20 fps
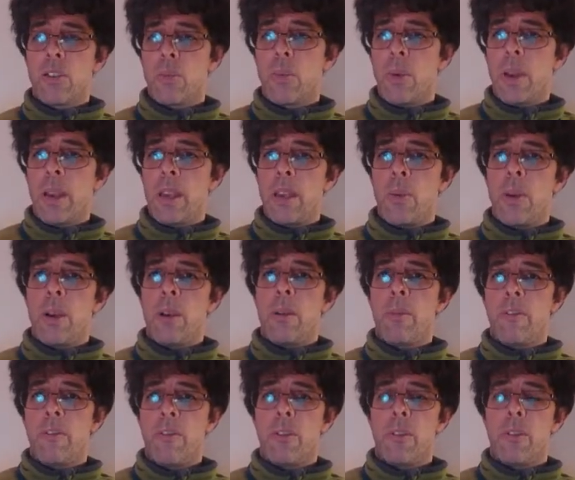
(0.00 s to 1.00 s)
to where you were
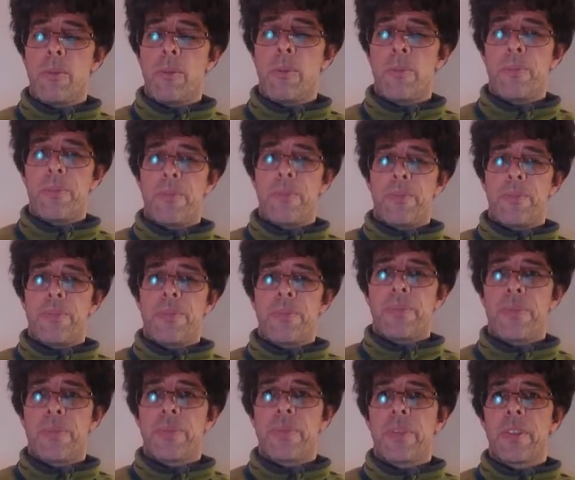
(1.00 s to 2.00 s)
before.
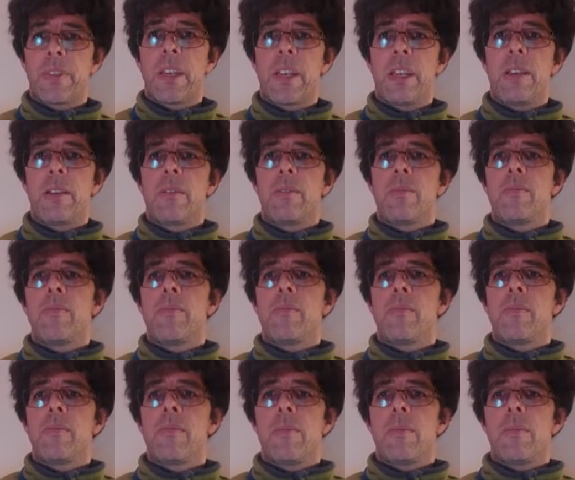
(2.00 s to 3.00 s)
Okay.
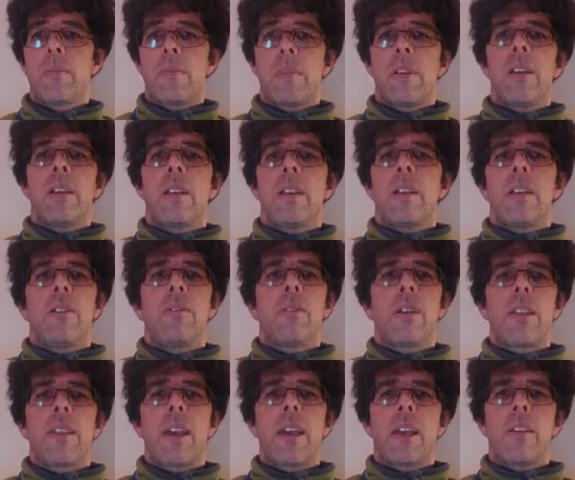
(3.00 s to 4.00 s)
You'll
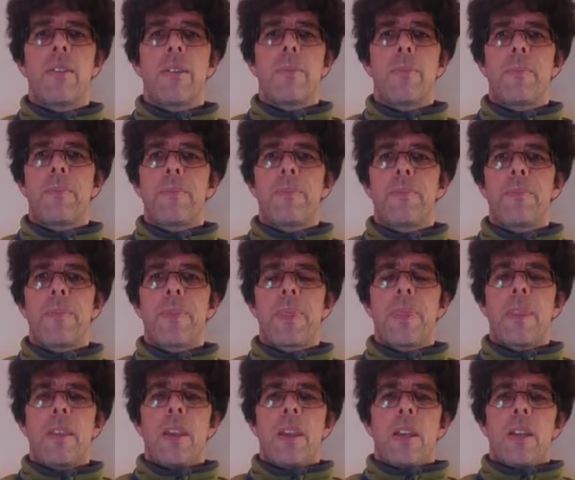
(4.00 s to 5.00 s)
get the hang of it.
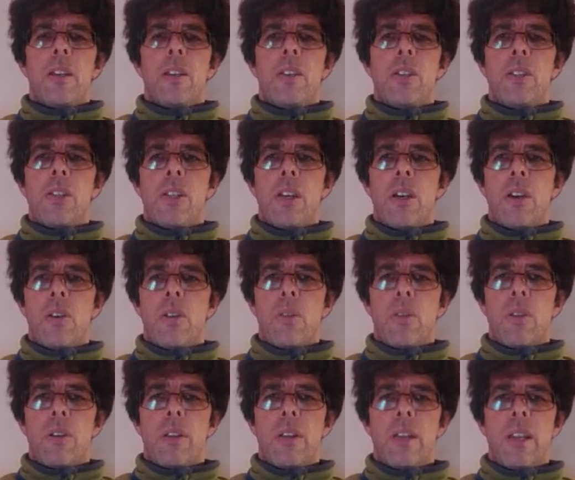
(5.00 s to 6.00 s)

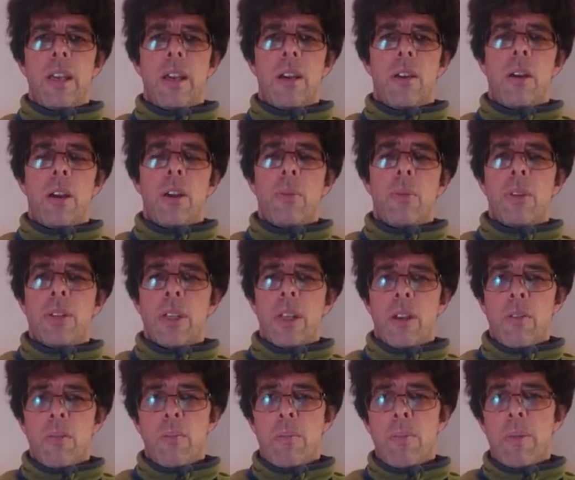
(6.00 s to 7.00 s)
So now I want to
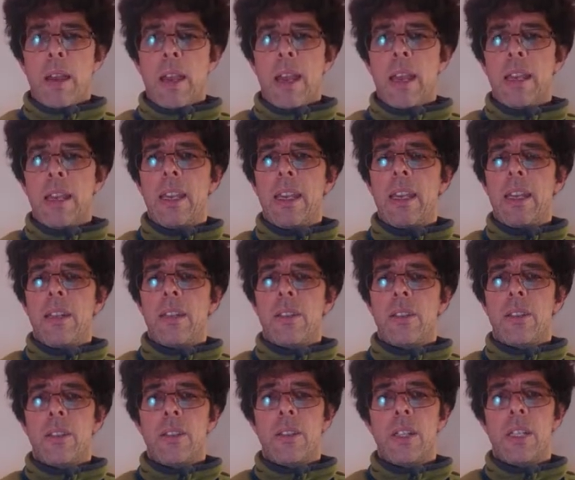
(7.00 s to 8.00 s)
go back
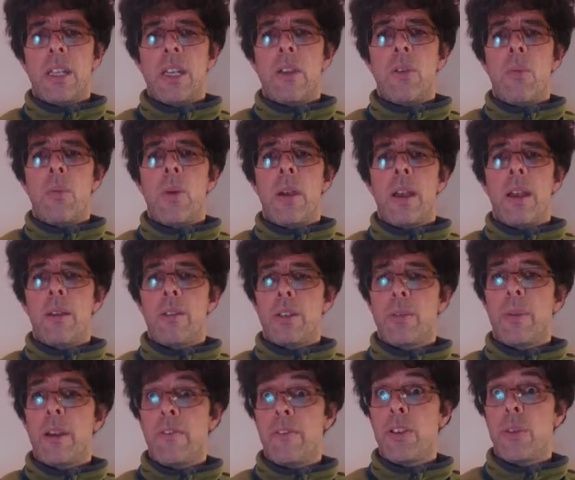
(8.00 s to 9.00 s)
into
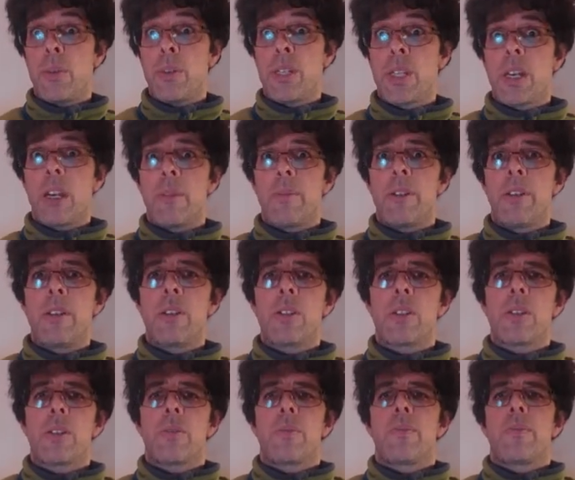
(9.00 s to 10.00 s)
my view
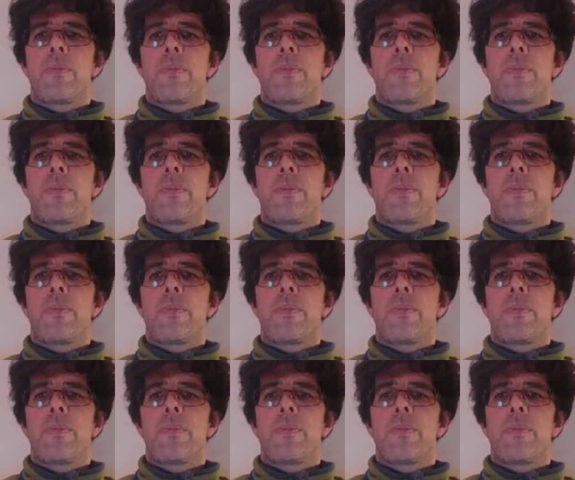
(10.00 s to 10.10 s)
assignments.